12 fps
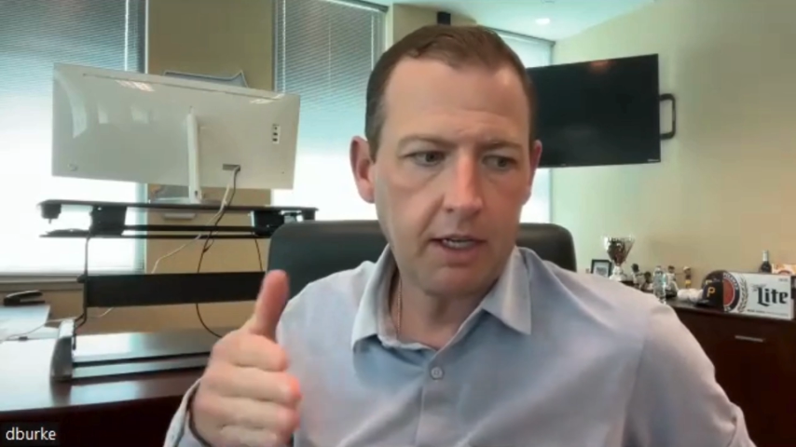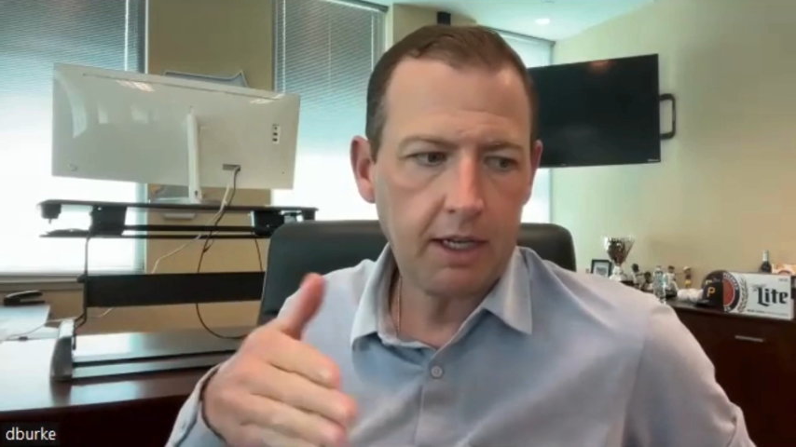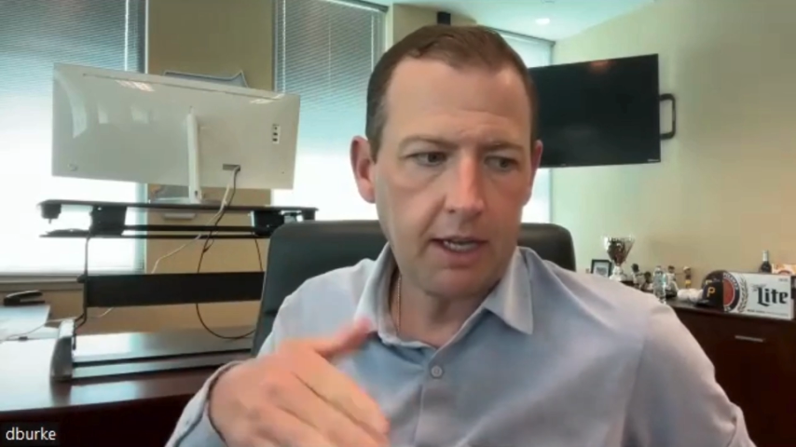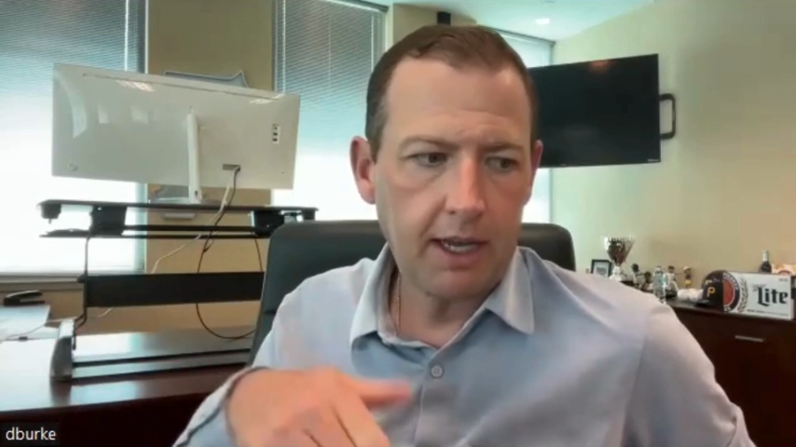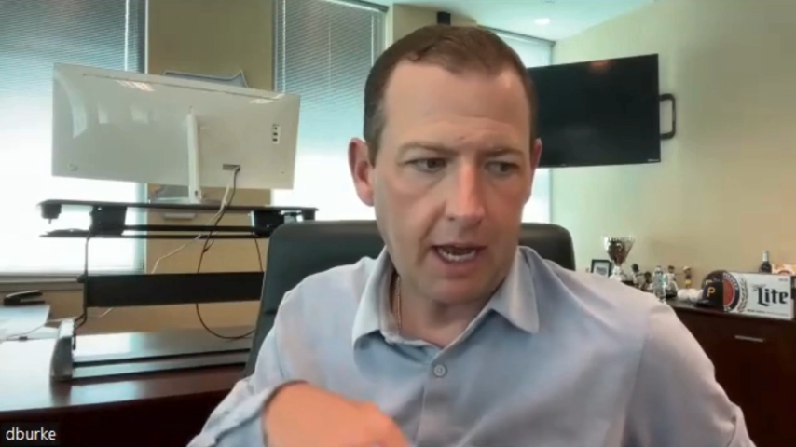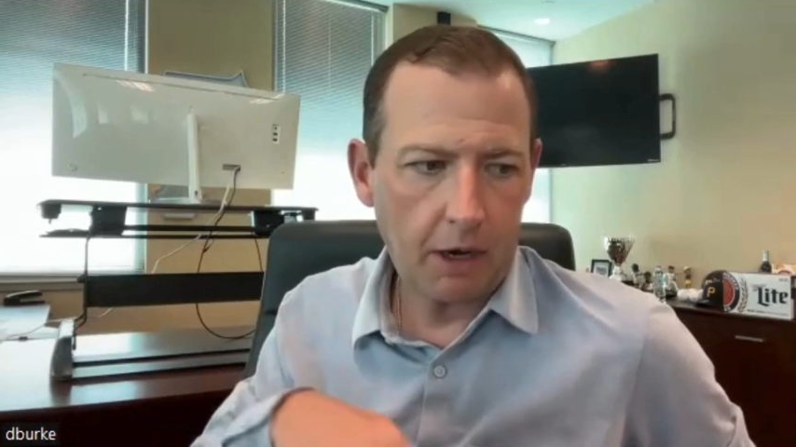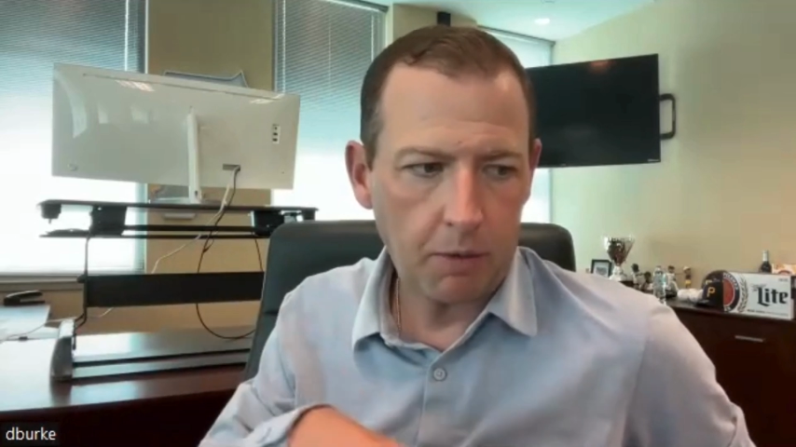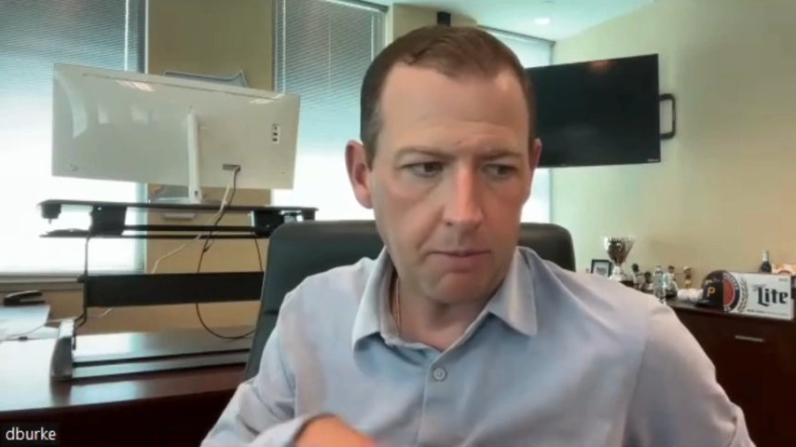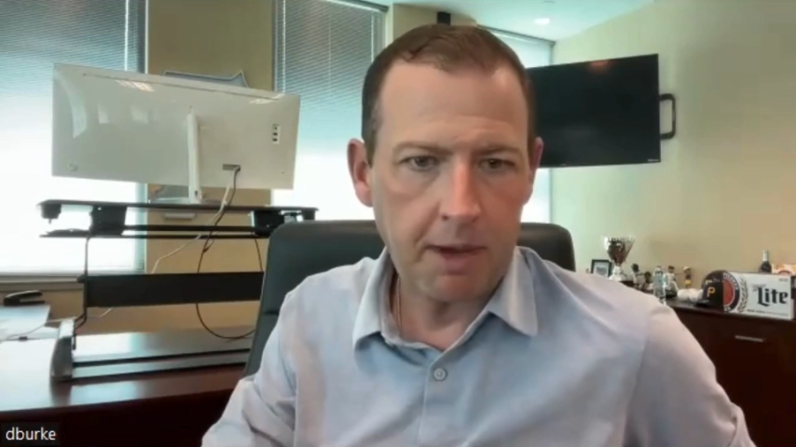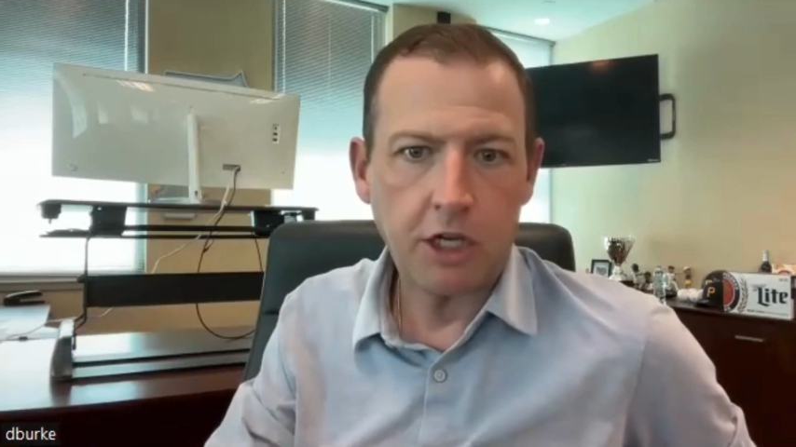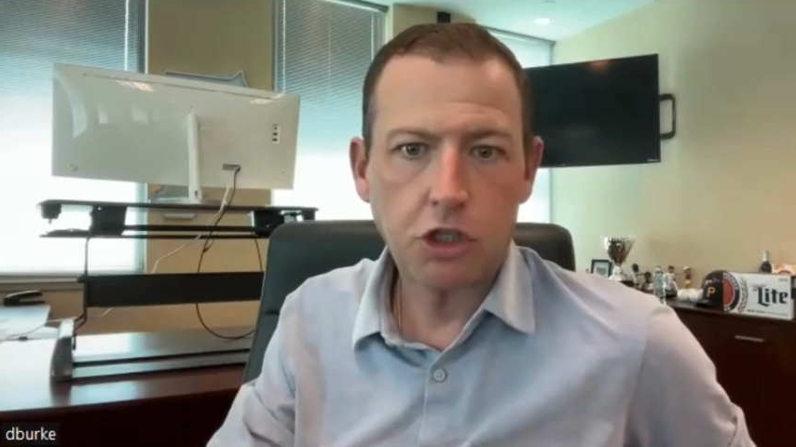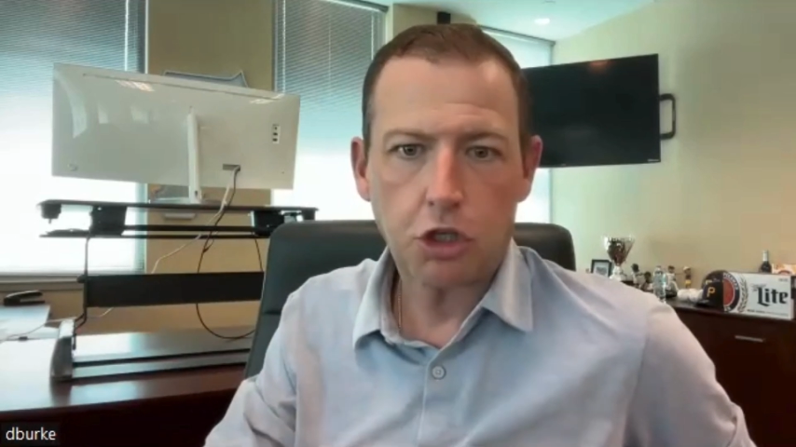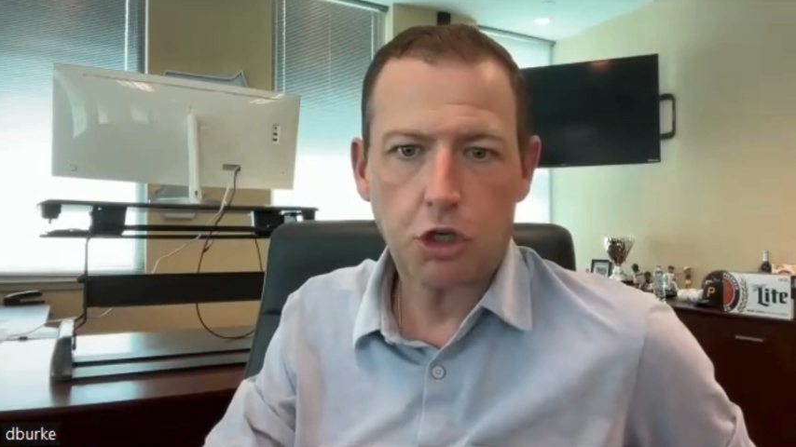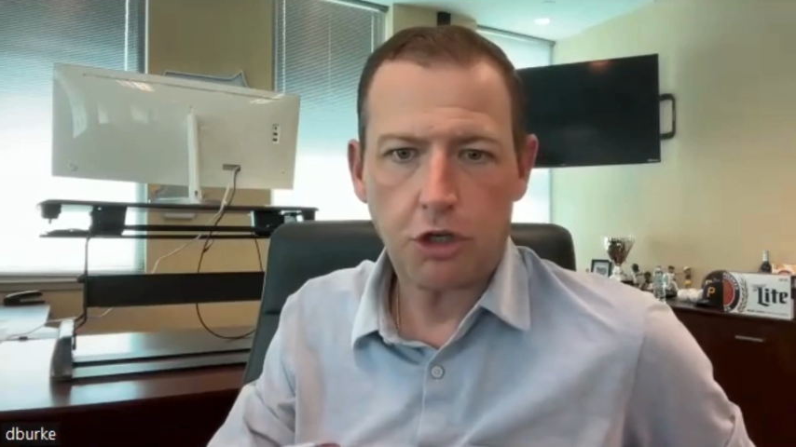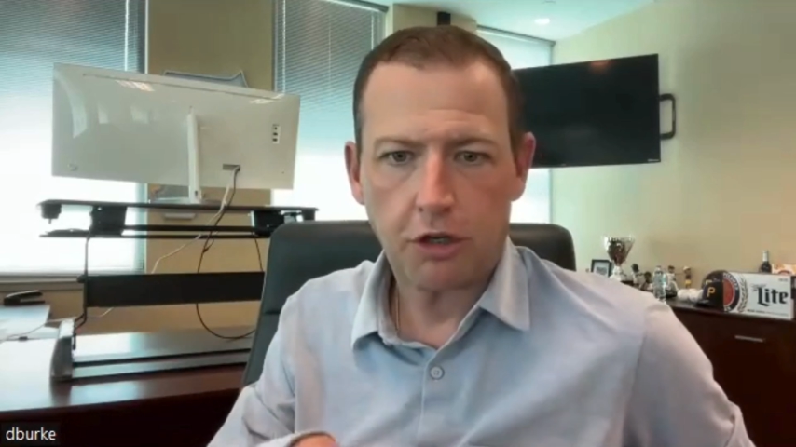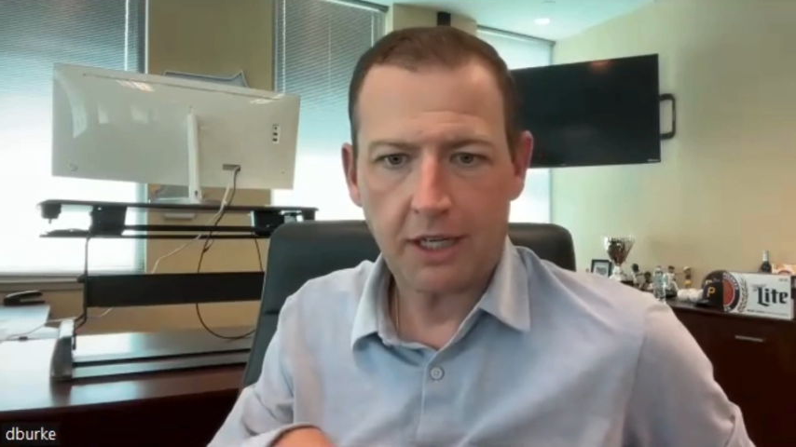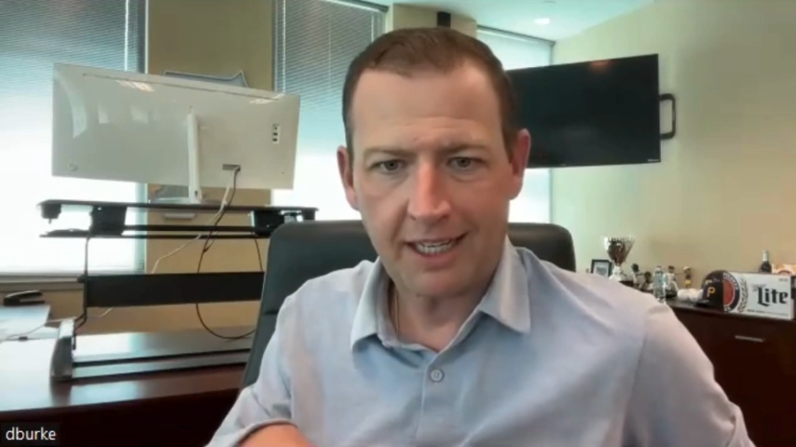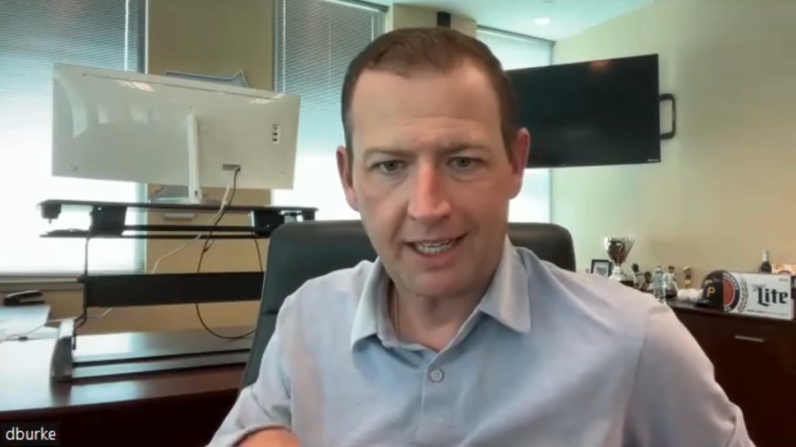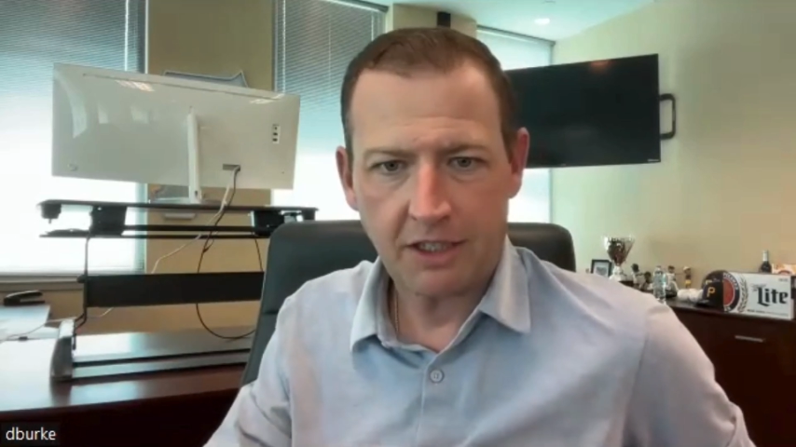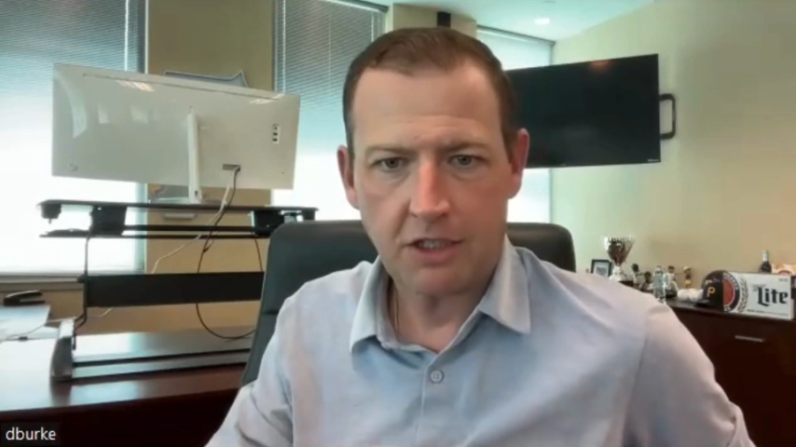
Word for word: how do we make sure you're getting in